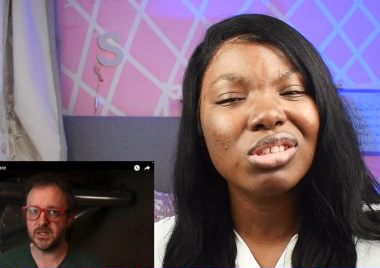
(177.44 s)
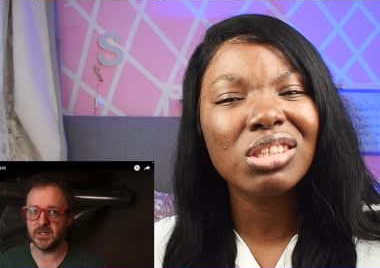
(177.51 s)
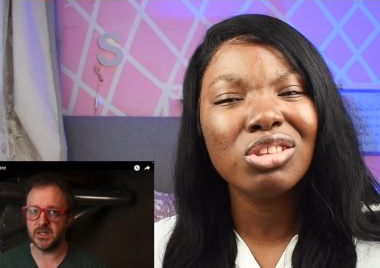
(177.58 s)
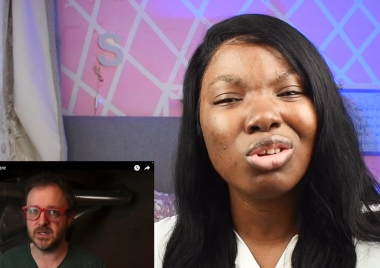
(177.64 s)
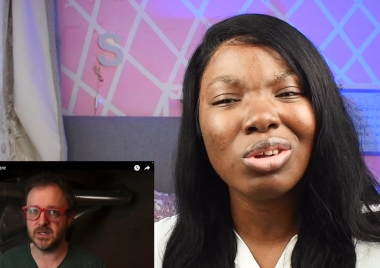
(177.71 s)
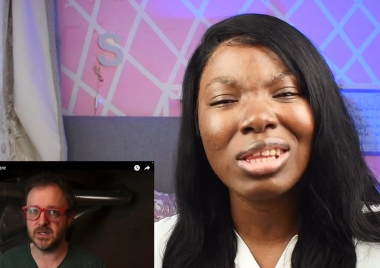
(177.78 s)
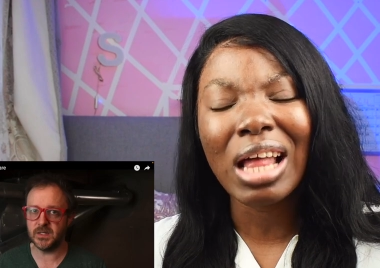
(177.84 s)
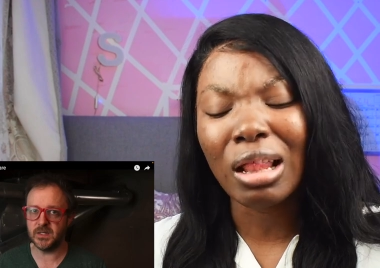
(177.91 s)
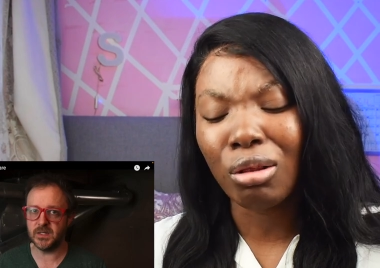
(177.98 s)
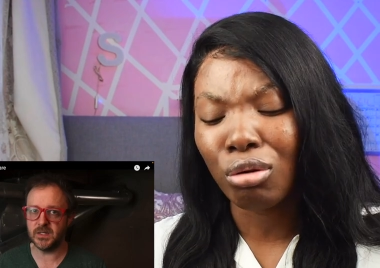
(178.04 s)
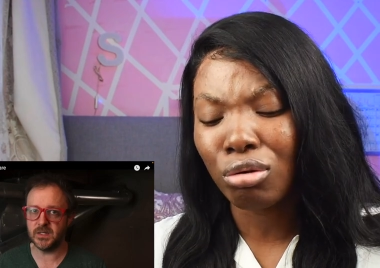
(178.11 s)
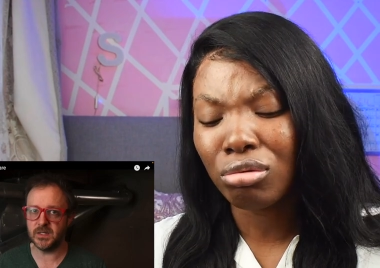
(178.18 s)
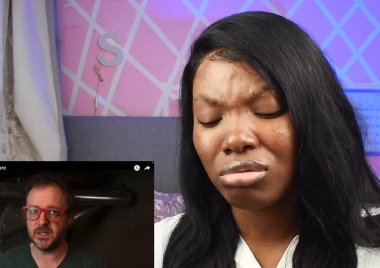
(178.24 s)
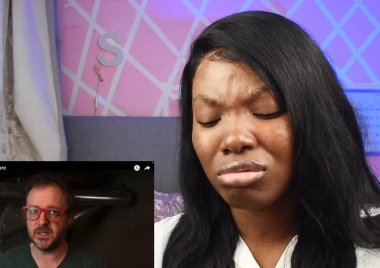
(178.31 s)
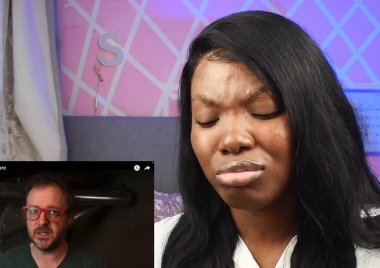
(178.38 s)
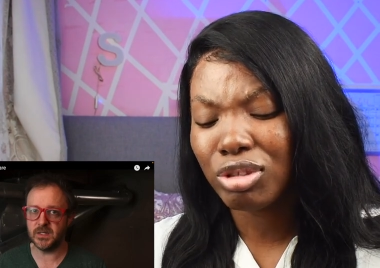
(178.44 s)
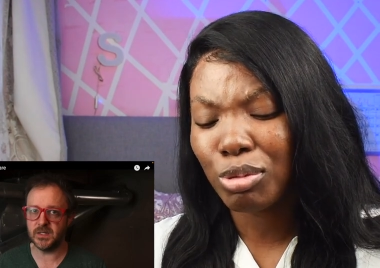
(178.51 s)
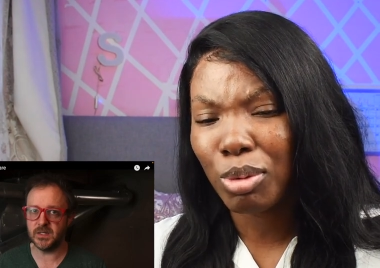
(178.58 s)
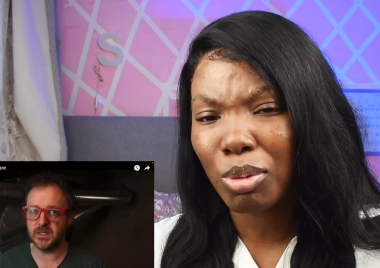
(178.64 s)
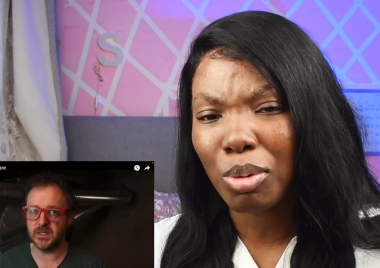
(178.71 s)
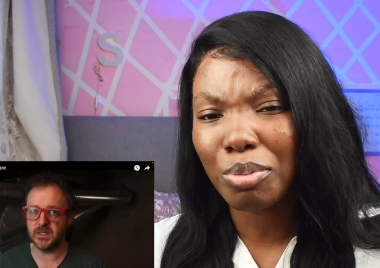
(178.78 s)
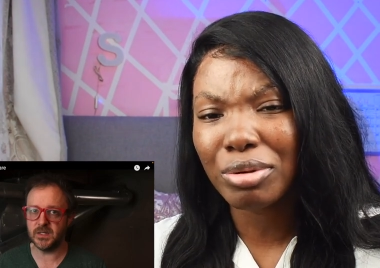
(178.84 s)
Speaker 1: not that long, to
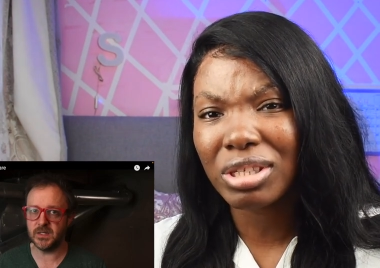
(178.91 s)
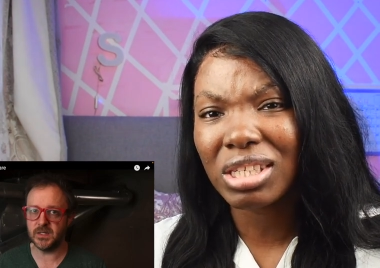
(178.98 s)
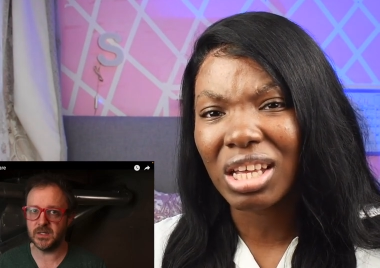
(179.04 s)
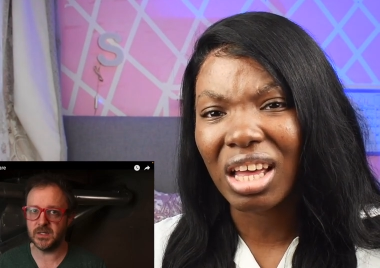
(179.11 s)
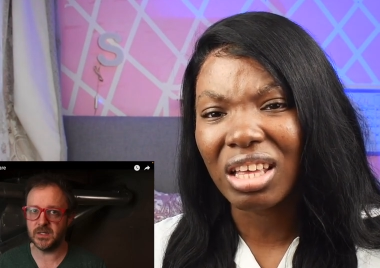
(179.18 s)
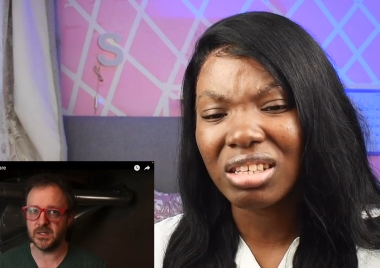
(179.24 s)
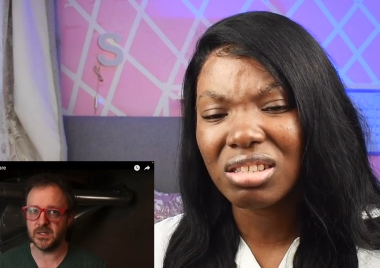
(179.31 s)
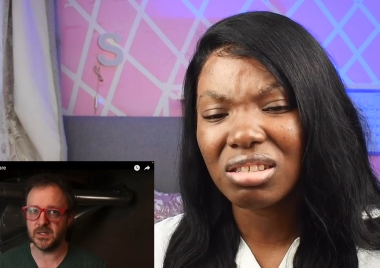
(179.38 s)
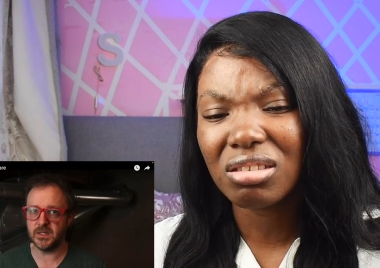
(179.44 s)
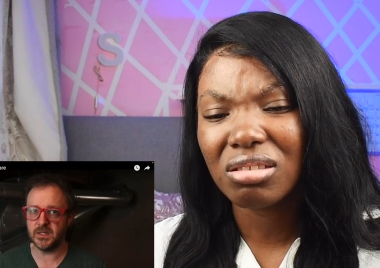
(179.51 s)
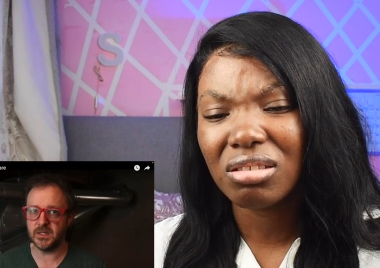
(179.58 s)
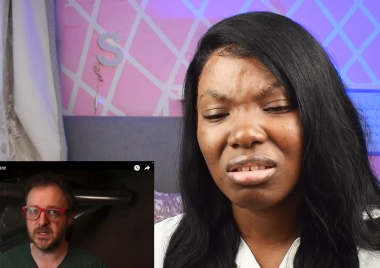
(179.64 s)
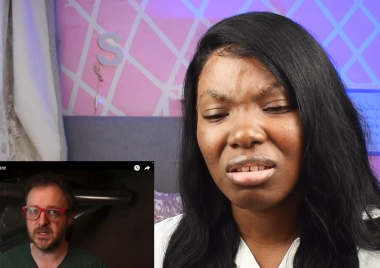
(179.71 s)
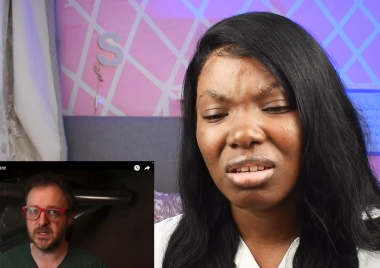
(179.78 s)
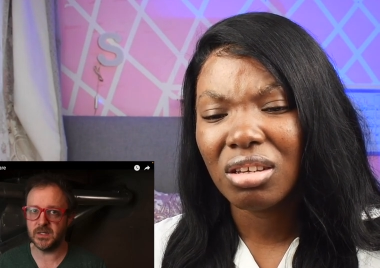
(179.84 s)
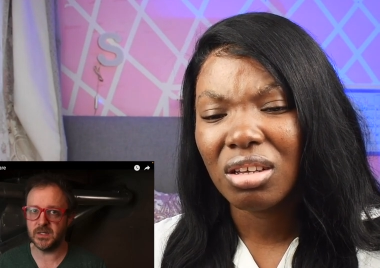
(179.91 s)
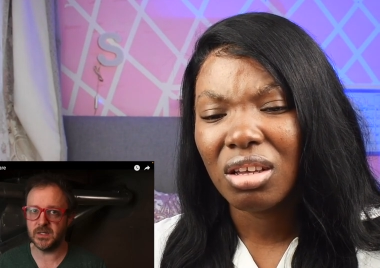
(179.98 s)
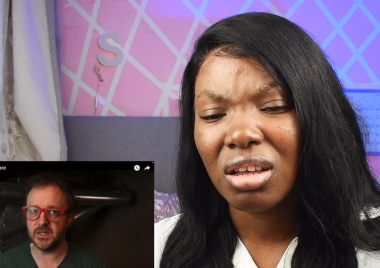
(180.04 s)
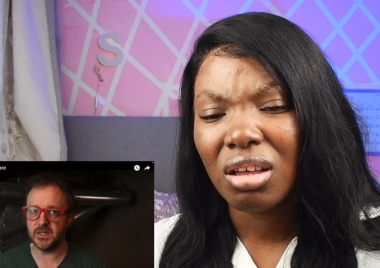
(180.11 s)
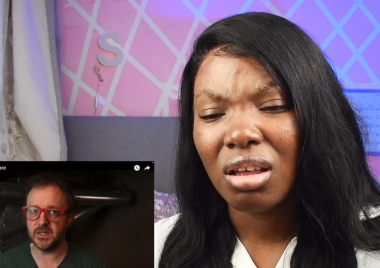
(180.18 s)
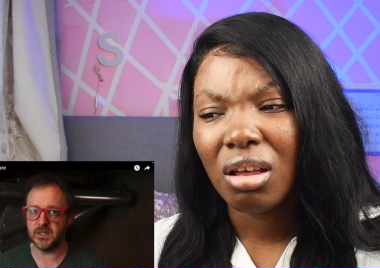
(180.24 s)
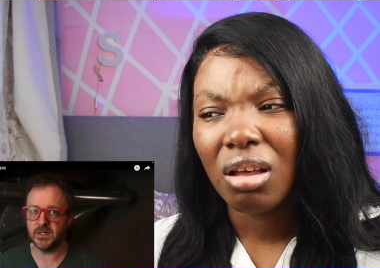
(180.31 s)
be more precise.
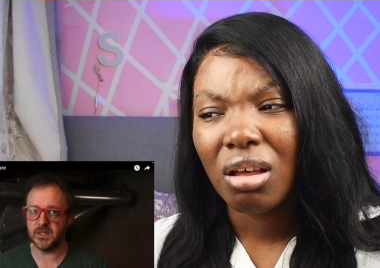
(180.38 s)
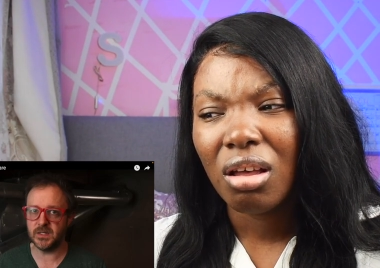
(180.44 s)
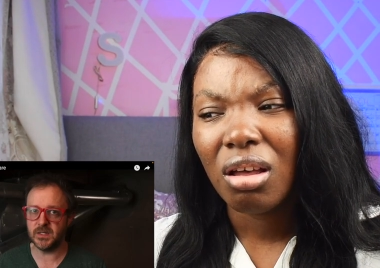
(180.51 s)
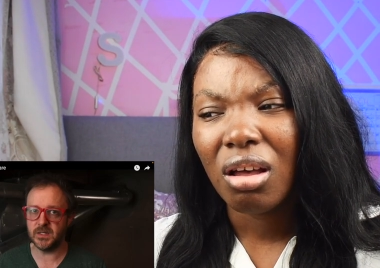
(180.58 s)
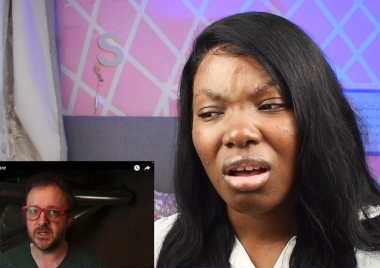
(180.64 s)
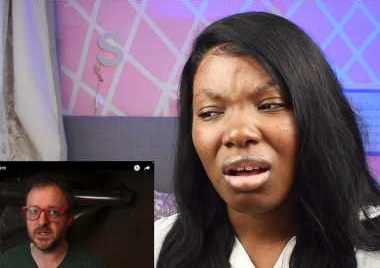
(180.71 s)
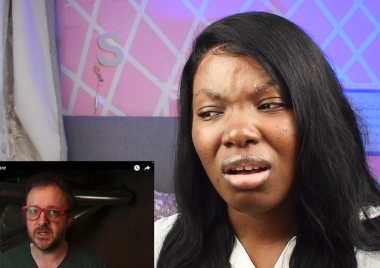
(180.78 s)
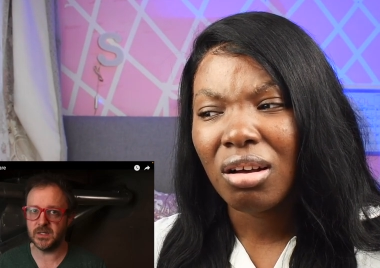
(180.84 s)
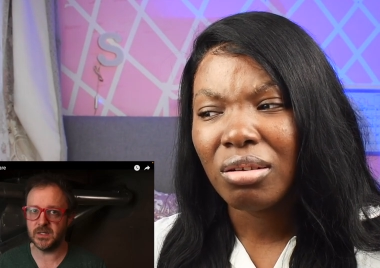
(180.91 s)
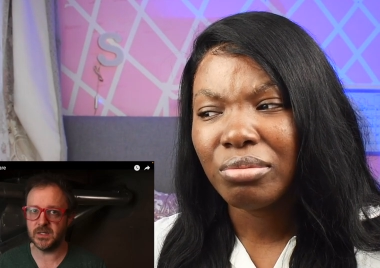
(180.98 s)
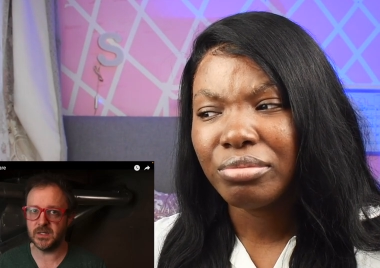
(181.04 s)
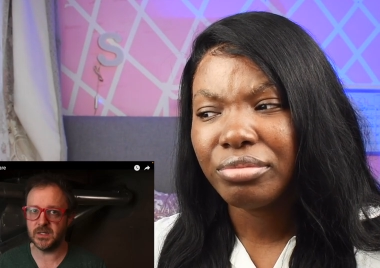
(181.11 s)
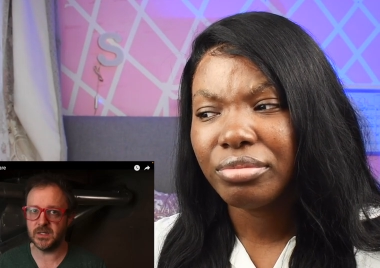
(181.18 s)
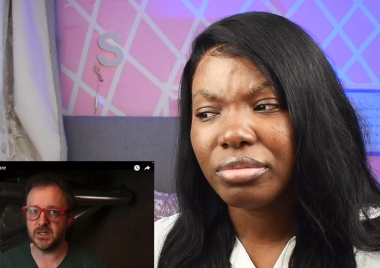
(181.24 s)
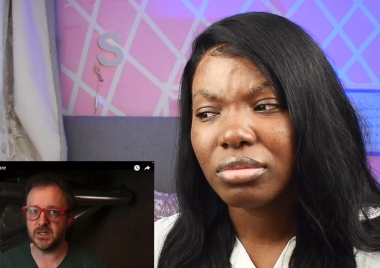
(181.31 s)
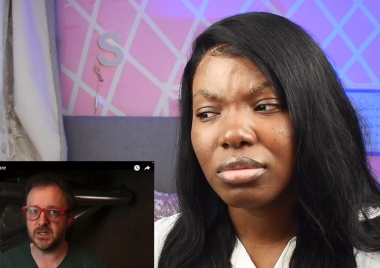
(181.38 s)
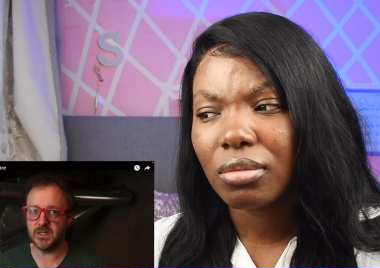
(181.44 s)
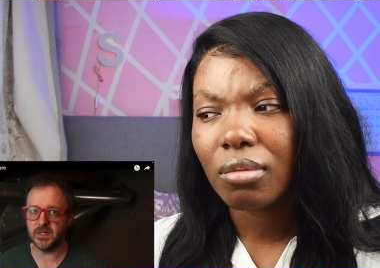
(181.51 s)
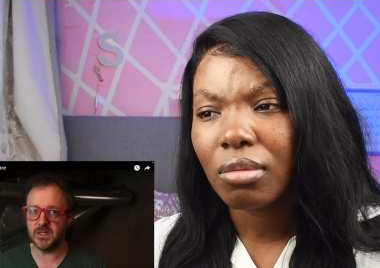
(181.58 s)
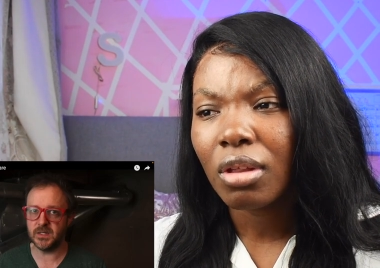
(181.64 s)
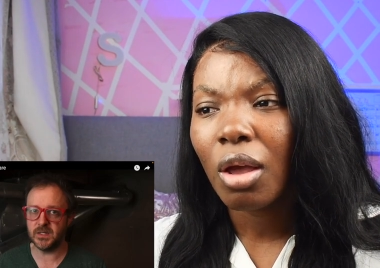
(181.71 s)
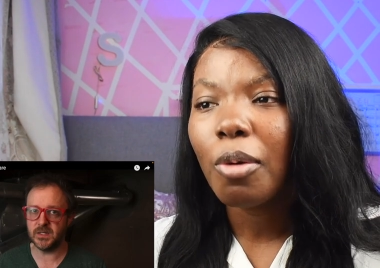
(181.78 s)
Um,
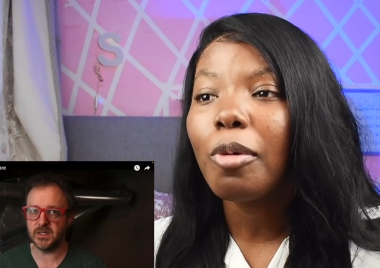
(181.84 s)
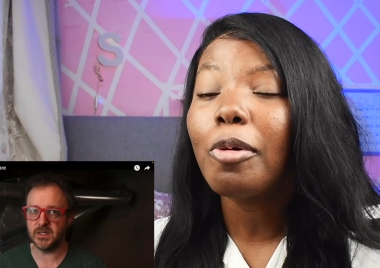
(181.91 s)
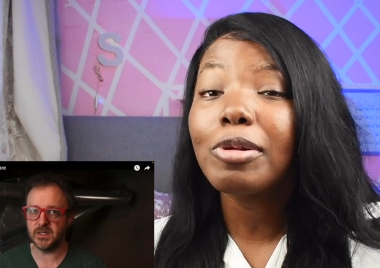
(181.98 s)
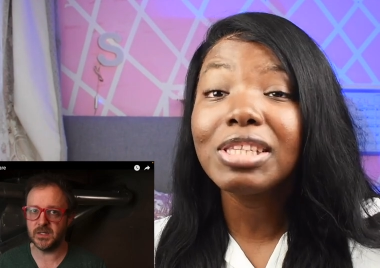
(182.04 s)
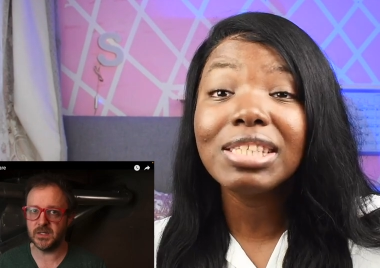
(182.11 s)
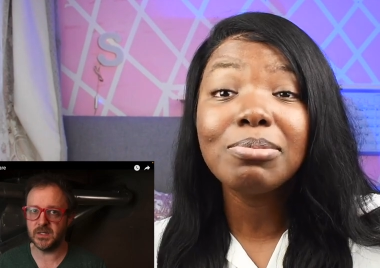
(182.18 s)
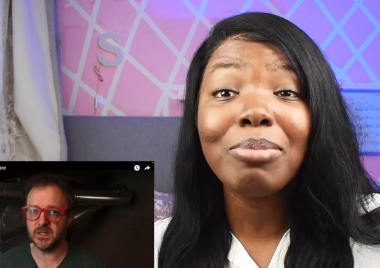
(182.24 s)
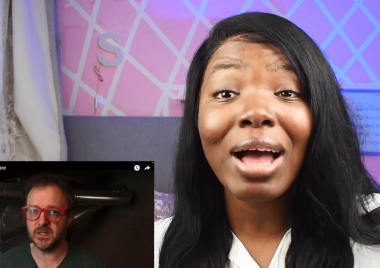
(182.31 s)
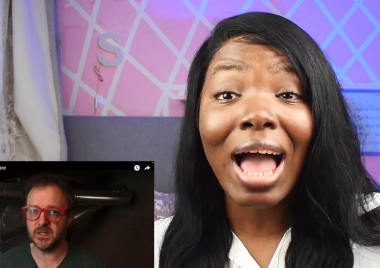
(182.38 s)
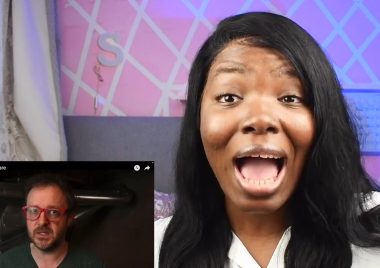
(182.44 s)
but